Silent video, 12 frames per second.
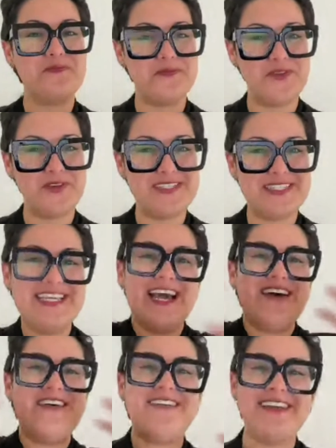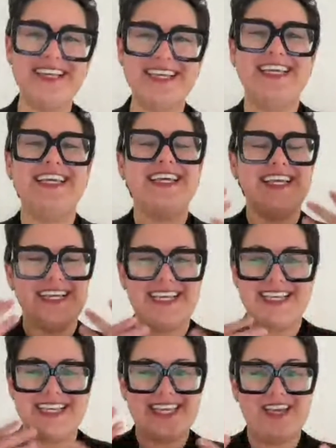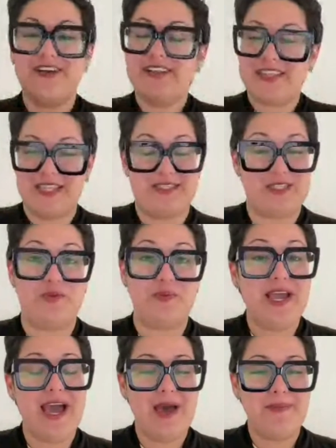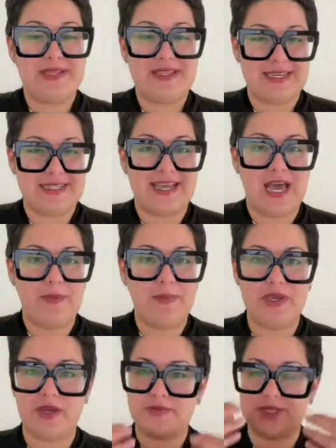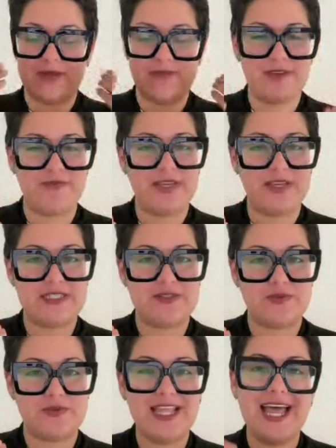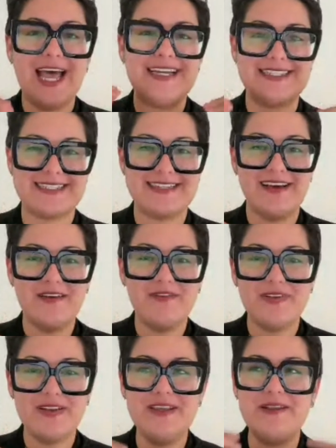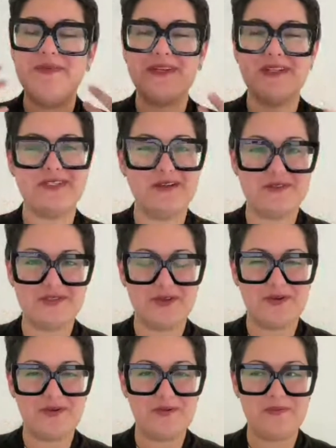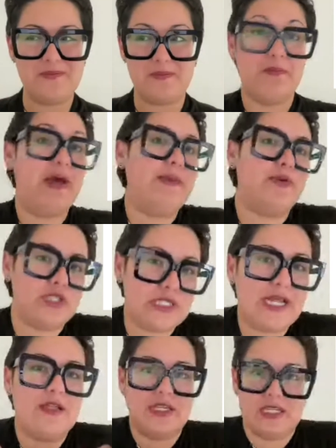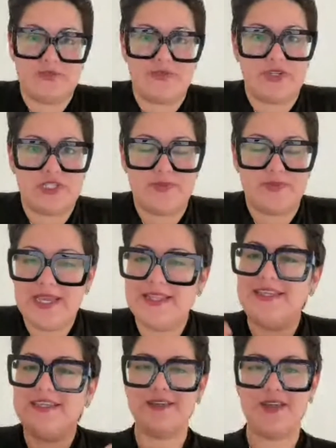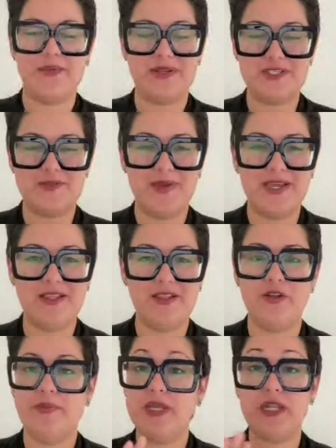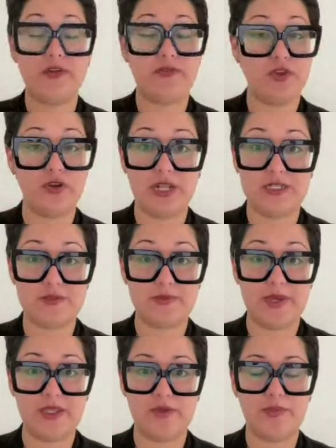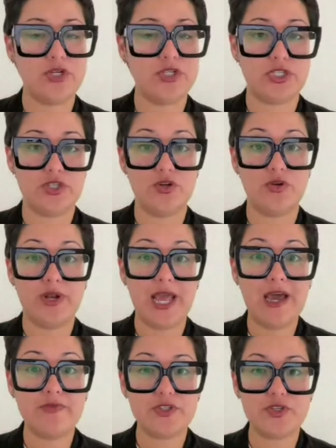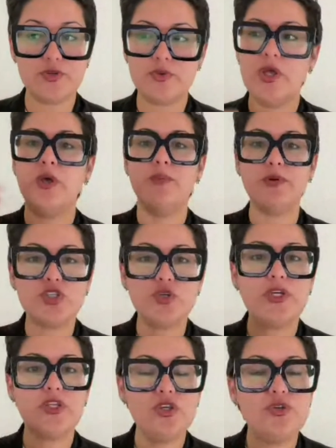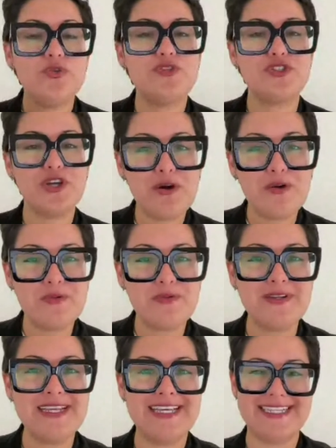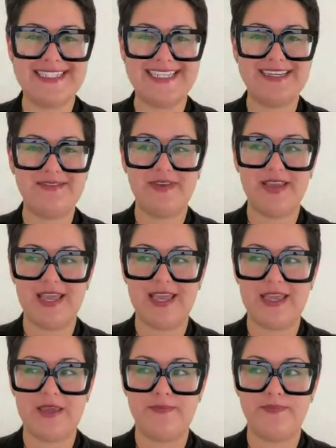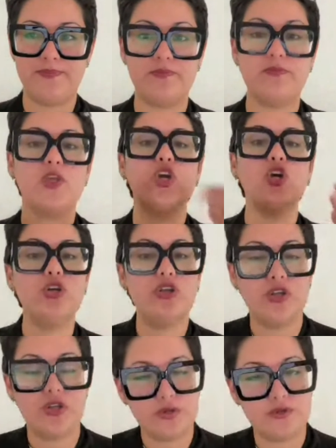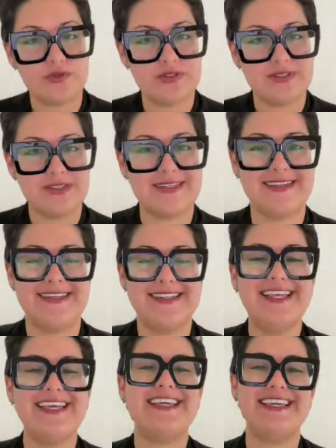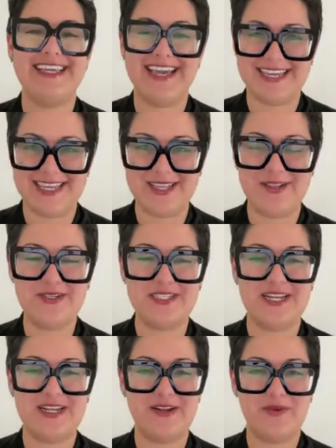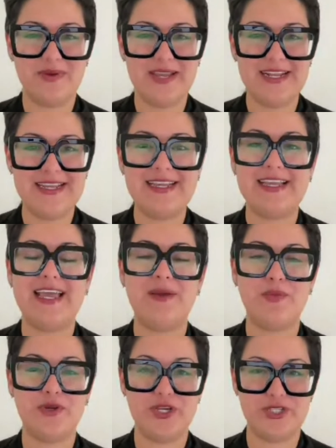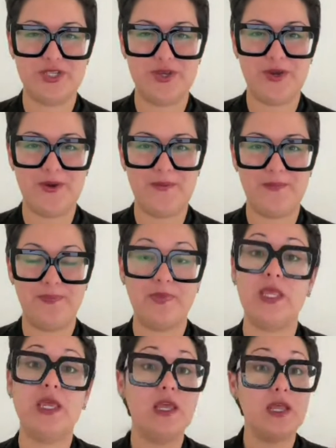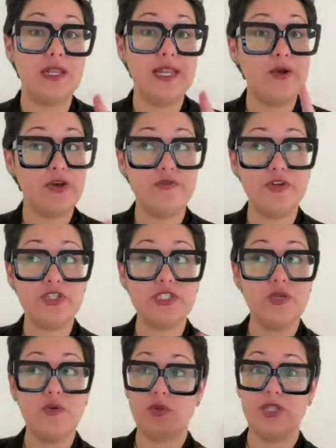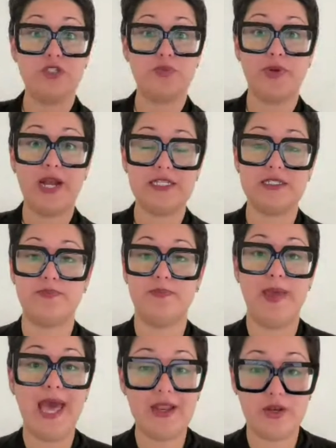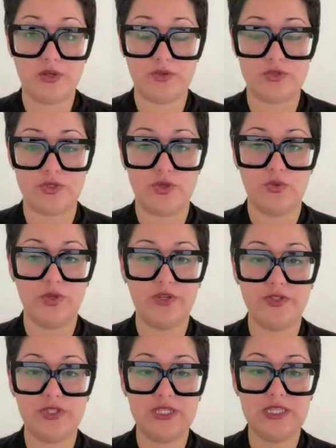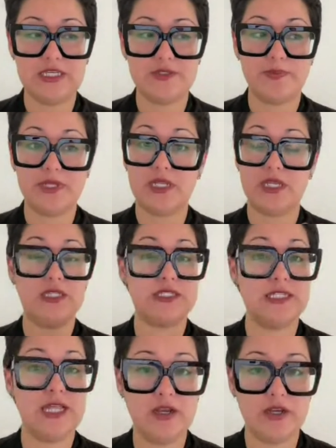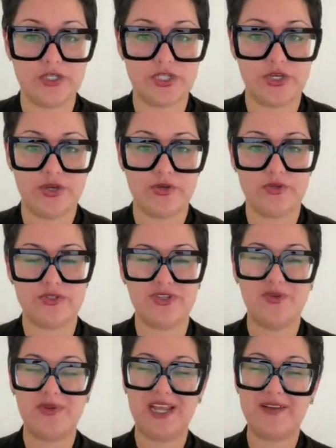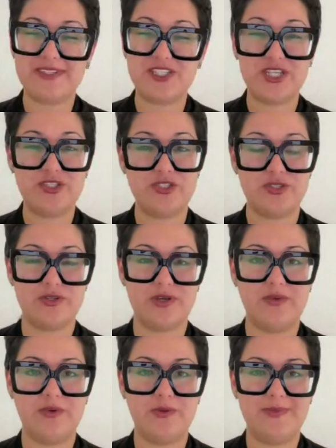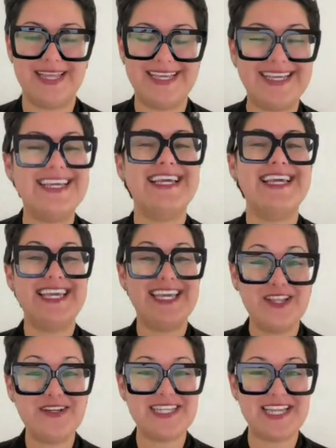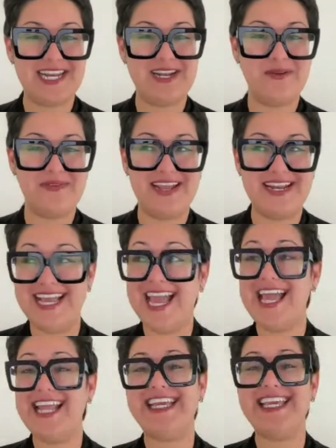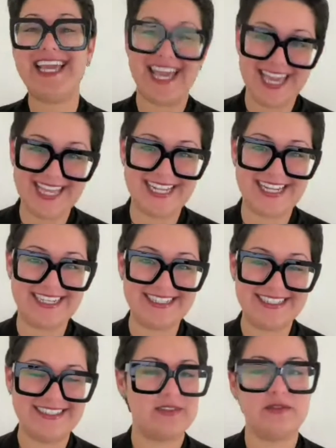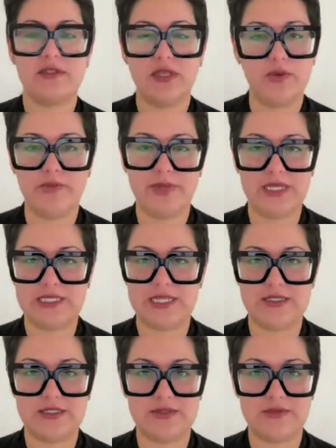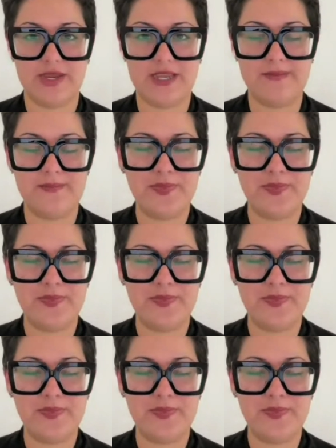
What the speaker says: So you see how here that this will be a happy thing. It's a happy update. My face is relaxed, it's confident, but it's also my personality is very smiley, so I'm going to smile a little bit. If you're not a smiley person, you don't have to, but you can use tone to convey good news. Like, yeah, he looked at it already and we're good to go. Now, conversely, let's practice bad news. What if you did this, but it's not good to go? So you would have to change I wouldn't be like, he looked at it already and he hated it. It wouldn't make sense, right?